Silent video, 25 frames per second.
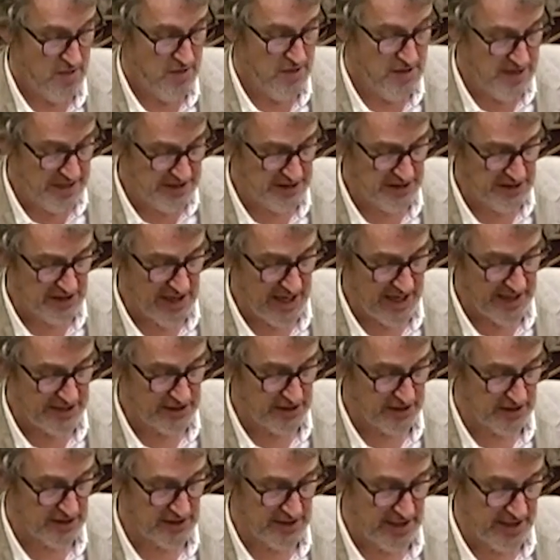These
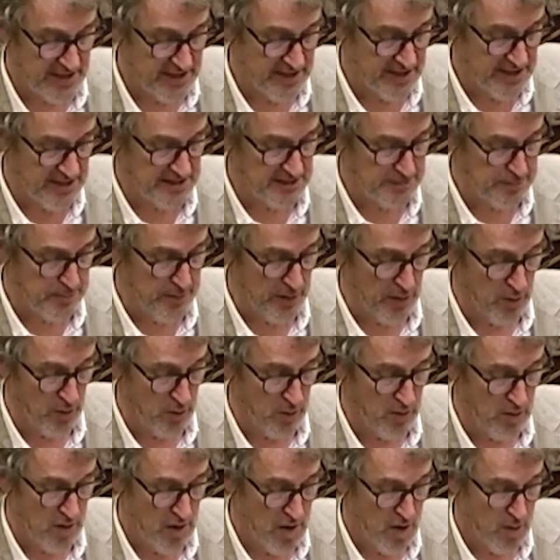changes in this
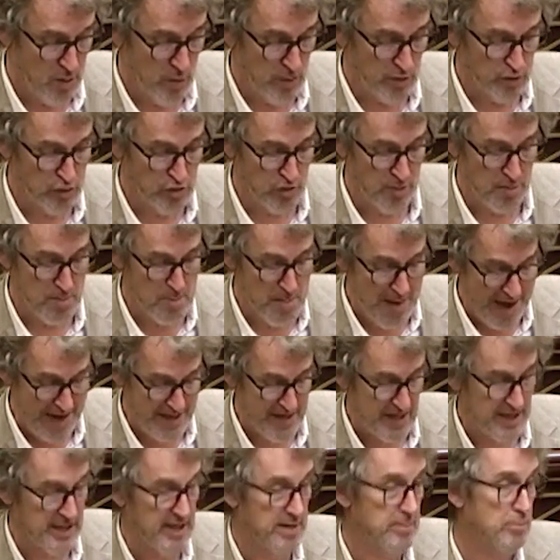bill will
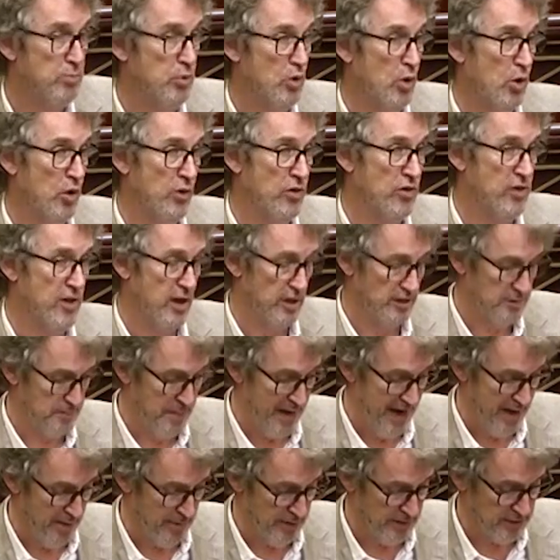dramatically broaden those
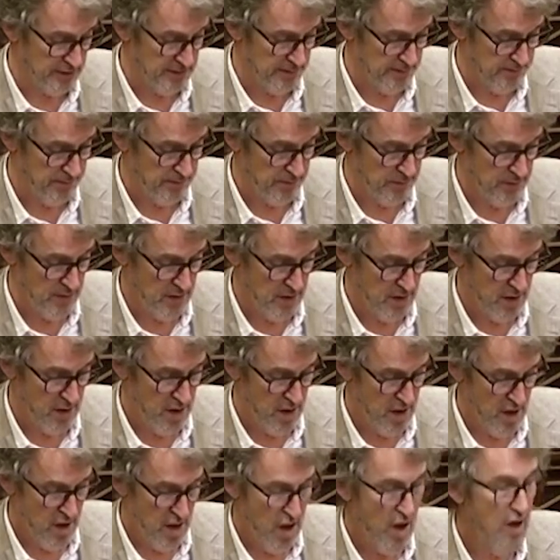powers.
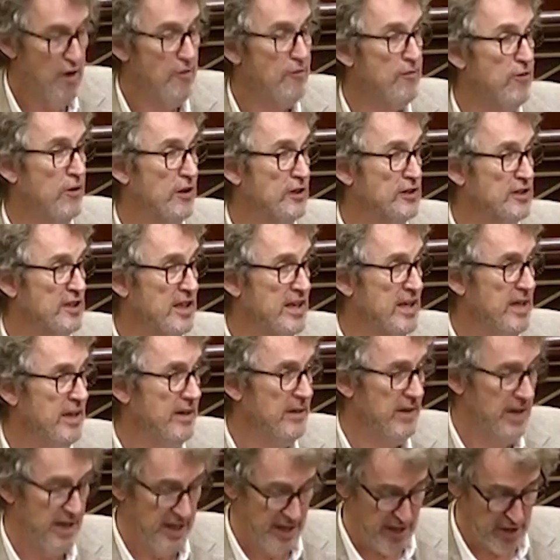Firstly,
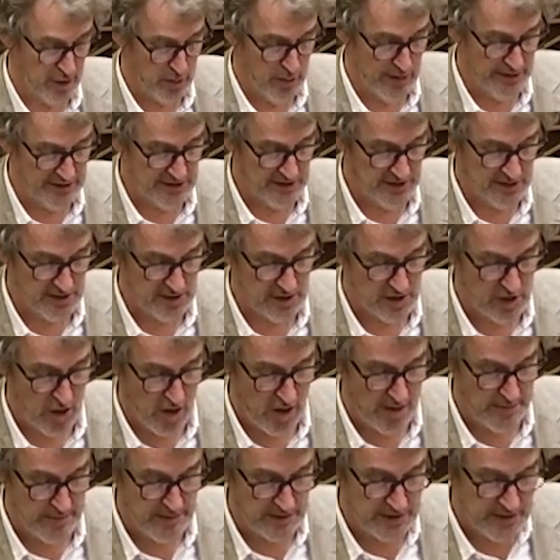it increases the
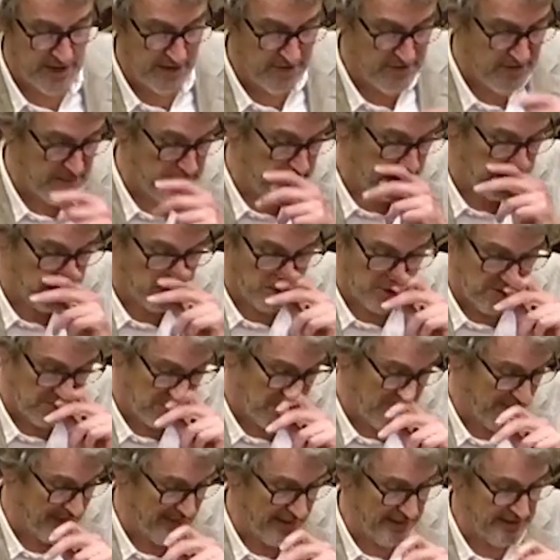time the Chief Commissioner
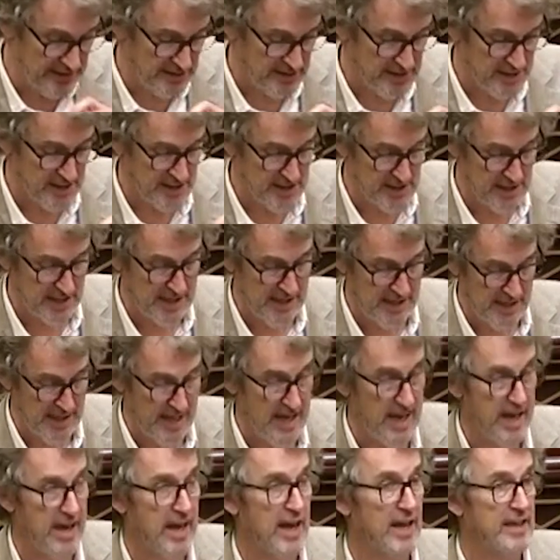of Police can
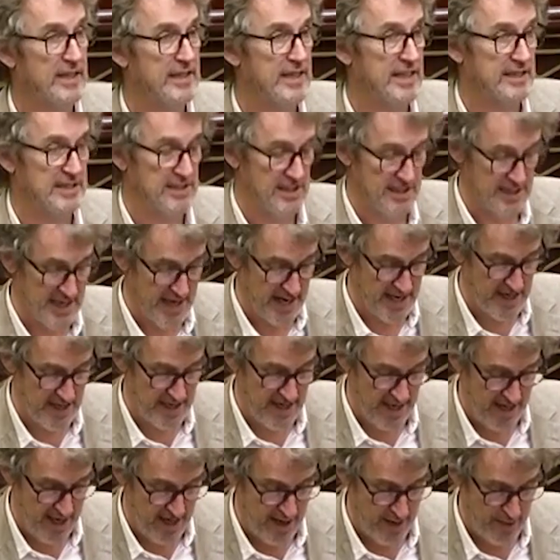declare a
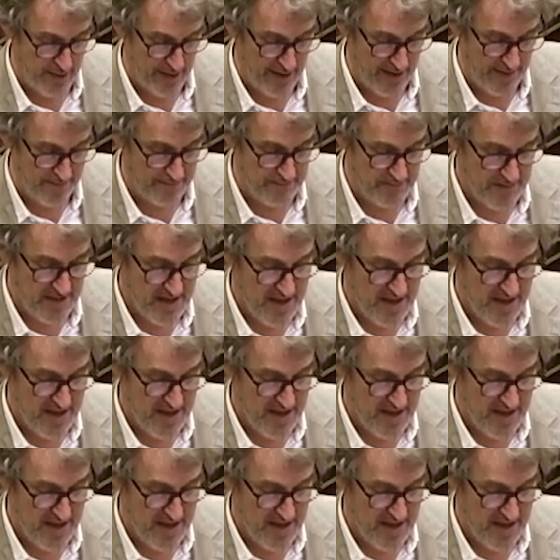designated area.